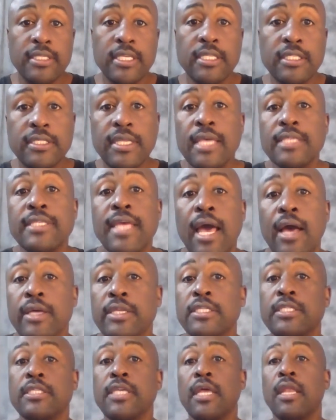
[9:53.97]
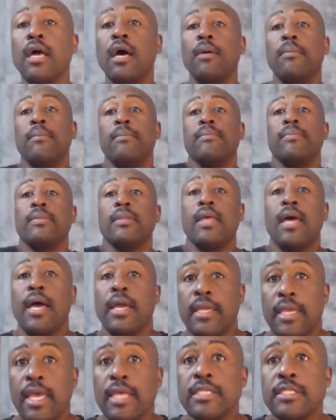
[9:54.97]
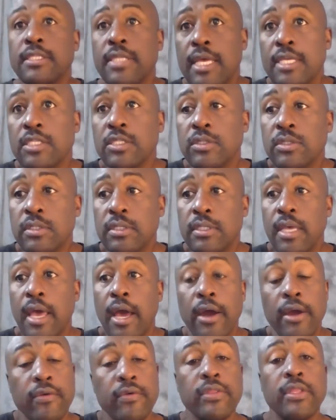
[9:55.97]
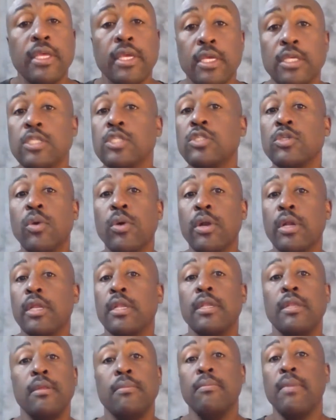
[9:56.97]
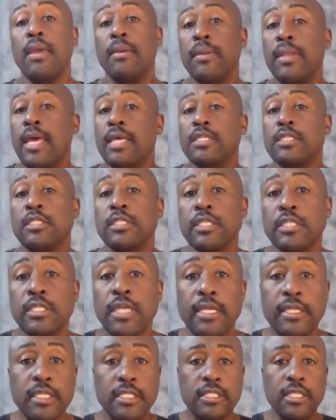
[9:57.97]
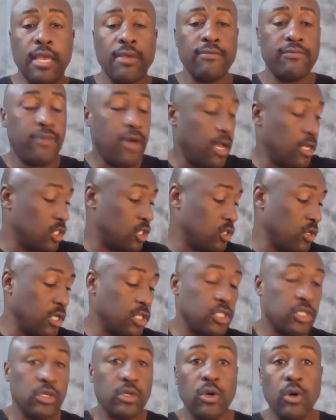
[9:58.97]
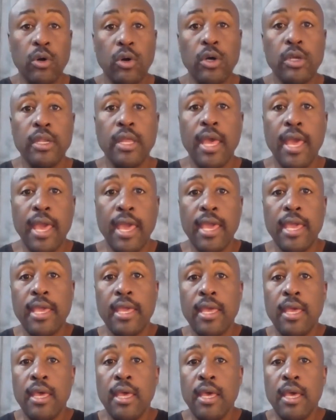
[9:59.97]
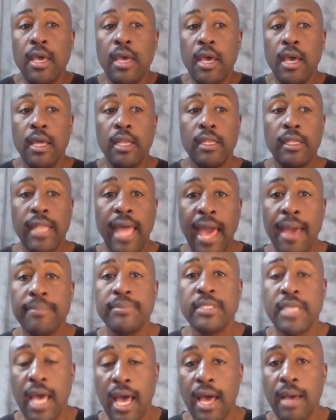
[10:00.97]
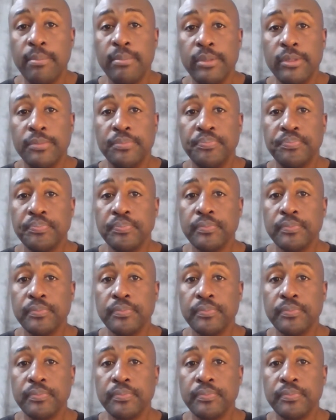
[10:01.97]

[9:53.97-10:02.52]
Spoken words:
since that's how it's set up, I guess that's how everything is sorted. And maybe that's just like the same file structure on a laptop.